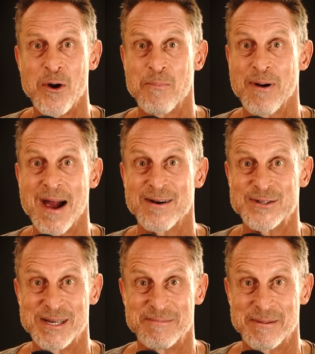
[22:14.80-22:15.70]
no prior
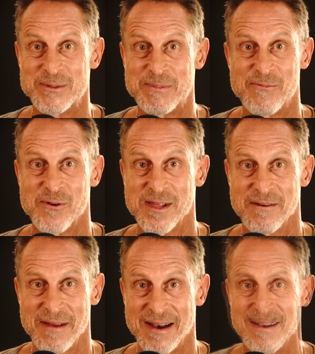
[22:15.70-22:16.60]
symptoms before
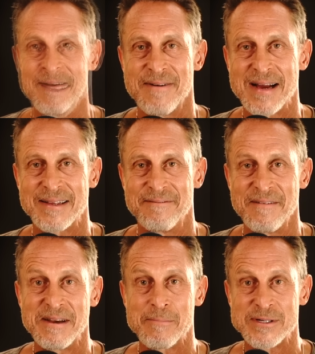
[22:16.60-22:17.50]
the event. In fact, in
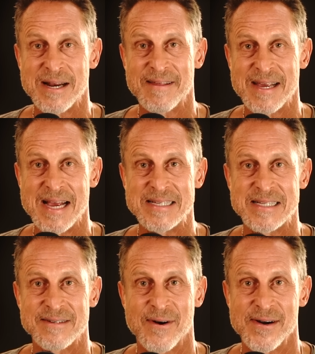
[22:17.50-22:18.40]
50% of the
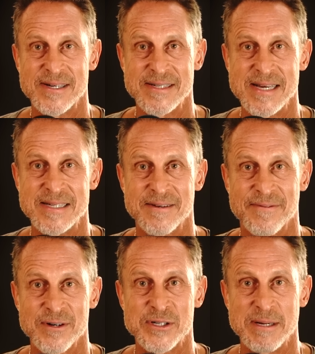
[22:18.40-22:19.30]
cases of heart disease, the
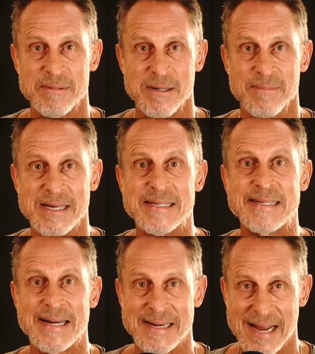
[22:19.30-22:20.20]
first symptom is
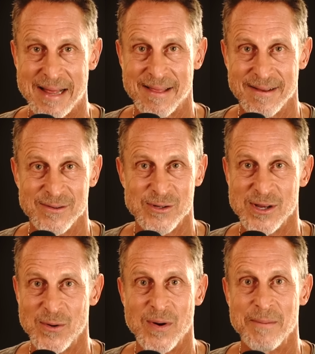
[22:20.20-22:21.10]
sudden death. So
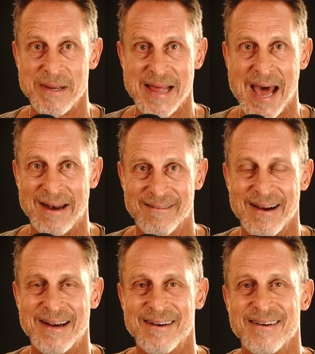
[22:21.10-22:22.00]
you don't want to be that,
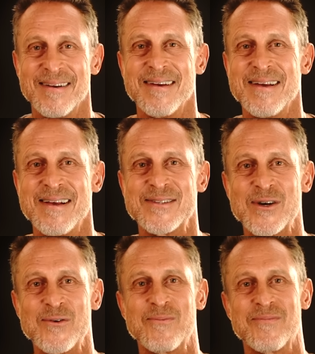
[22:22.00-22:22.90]
right?
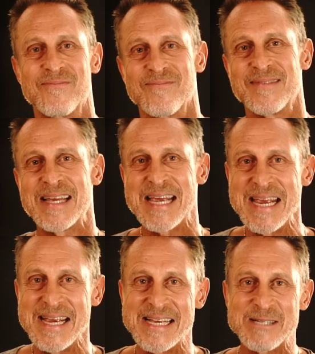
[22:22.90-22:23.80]
So the
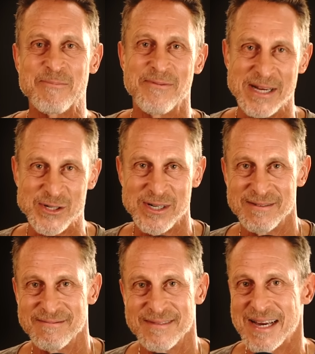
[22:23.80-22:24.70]
key is
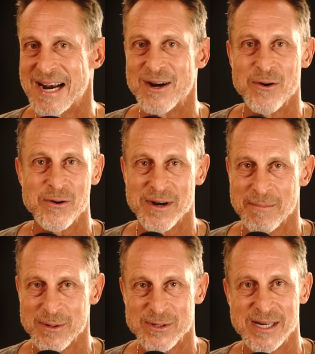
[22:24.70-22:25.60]
prevention. You got to know your
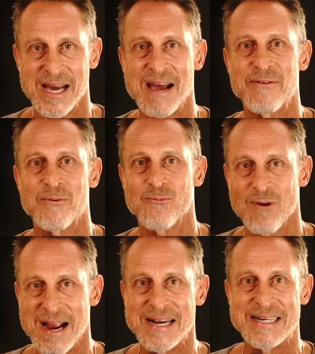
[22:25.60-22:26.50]
numbers. You got to have the
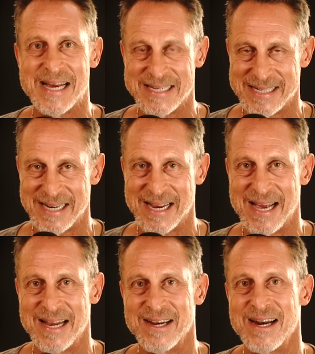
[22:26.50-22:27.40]
right testing,
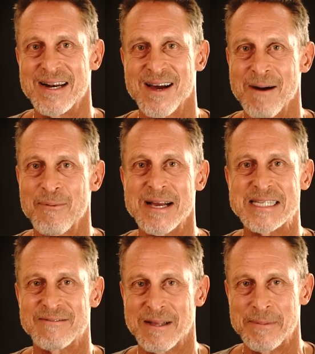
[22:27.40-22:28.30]
and you need
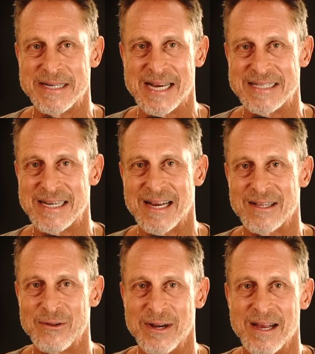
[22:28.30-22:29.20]
comprehensive lipid testing,
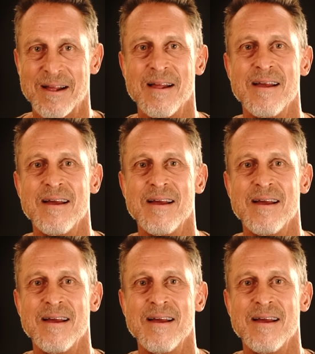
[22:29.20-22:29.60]
including